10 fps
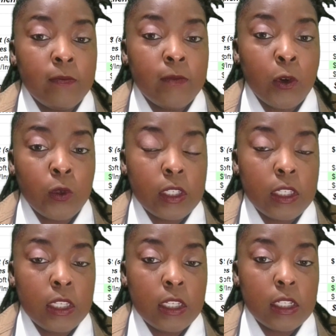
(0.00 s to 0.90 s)

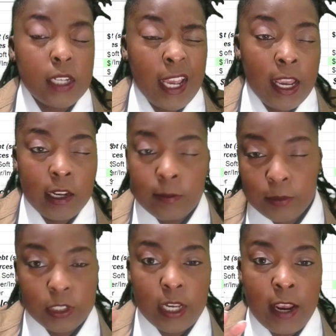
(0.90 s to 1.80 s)
faulty land per
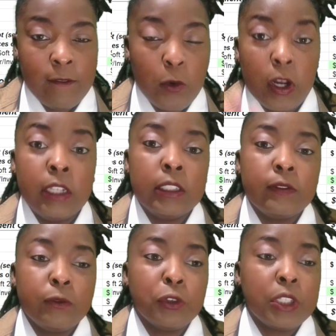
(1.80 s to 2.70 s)
se or
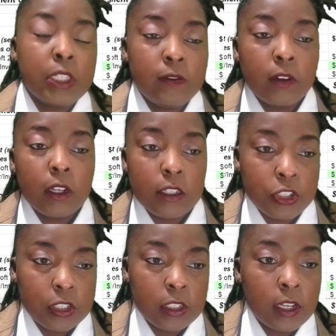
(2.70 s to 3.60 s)
unforeseen conditions.